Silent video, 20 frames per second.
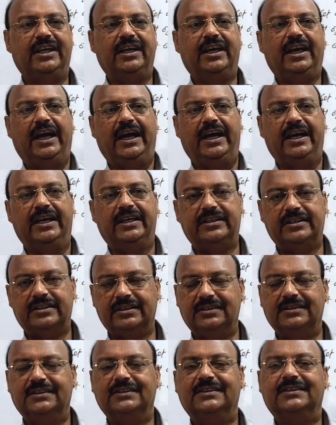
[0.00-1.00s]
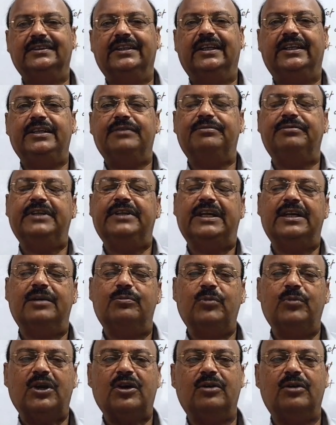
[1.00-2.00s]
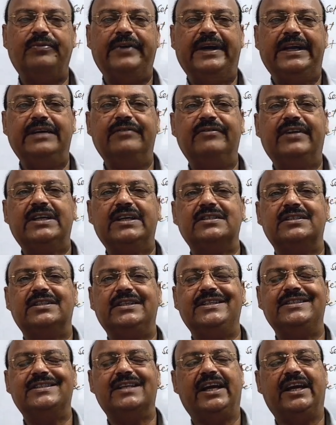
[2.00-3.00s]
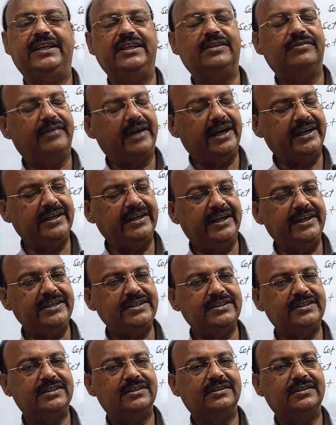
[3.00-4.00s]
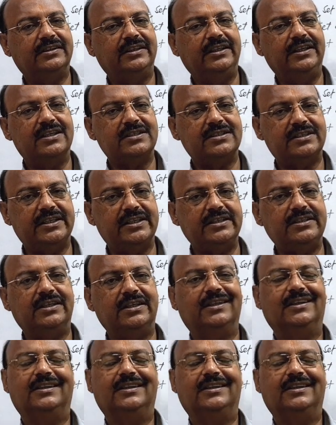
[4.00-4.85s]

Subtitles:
and if the number of elements is infinite in a set,